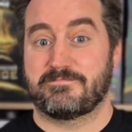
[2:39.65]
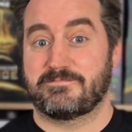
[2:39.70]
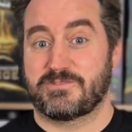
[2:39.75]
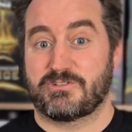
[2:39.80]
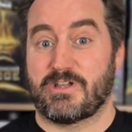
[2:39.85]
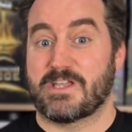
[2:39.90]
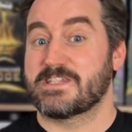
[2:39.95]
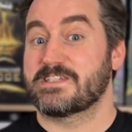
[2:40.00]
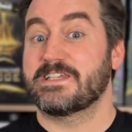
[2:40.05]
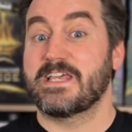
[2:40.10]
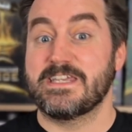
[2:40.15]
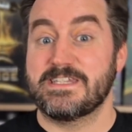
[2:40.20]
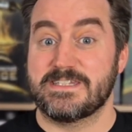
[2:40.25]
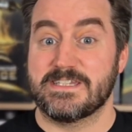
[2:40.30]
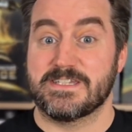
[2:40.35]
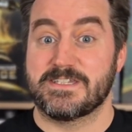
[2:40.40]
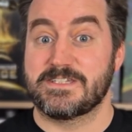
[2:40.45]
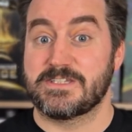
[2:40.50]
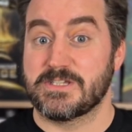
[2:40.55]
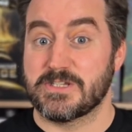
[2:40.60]

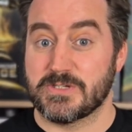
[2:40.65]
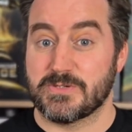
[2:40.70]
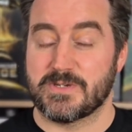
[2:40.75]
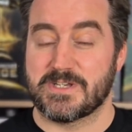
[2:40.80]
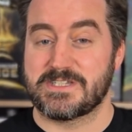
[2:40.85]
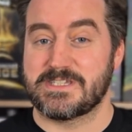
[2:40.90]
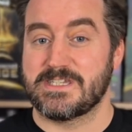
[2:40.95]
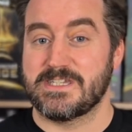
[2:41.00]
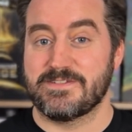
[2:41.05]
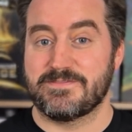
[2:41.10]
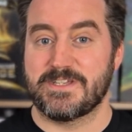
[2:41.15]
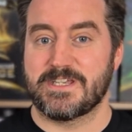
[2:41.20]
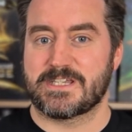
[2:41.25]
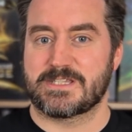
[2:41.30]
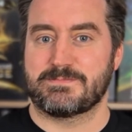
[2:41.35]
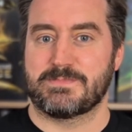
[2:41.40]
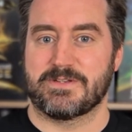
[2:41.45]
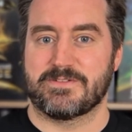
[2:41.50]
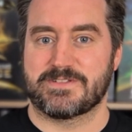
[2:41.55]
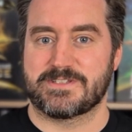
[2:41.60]
translated to TV
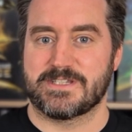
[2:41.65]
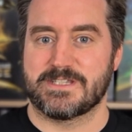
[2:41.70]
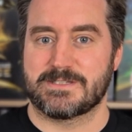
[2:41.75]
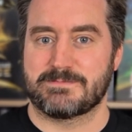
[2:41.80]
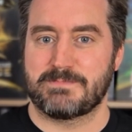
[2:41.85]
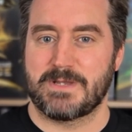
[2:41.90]
experiences.